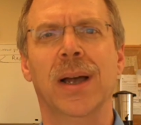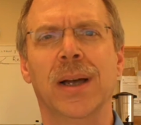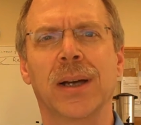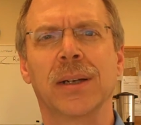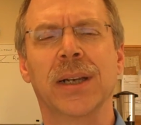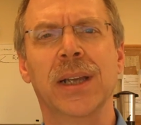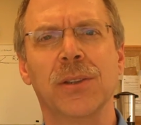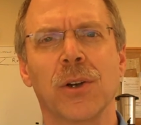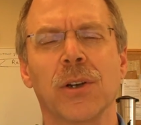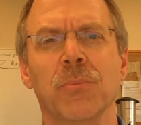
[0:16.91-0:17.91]
uh,
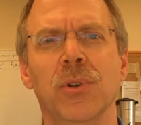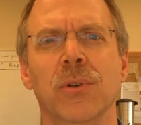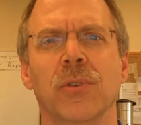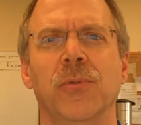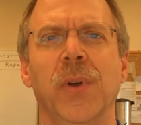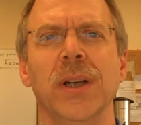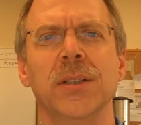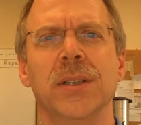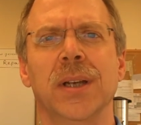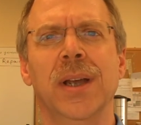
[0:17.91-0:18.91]
get their computers
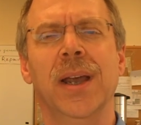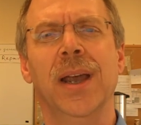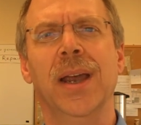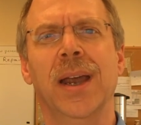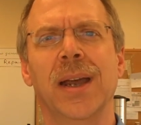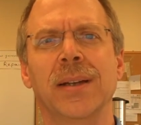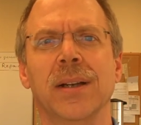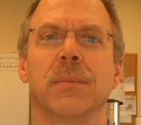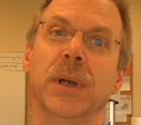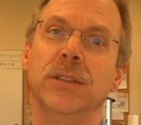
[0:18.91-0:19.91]
fixed
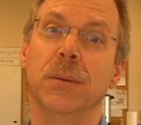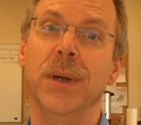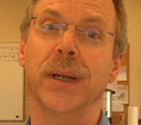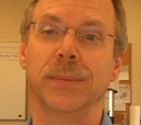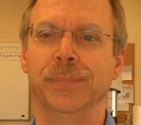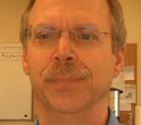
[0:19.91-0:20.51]
and uh, make some money.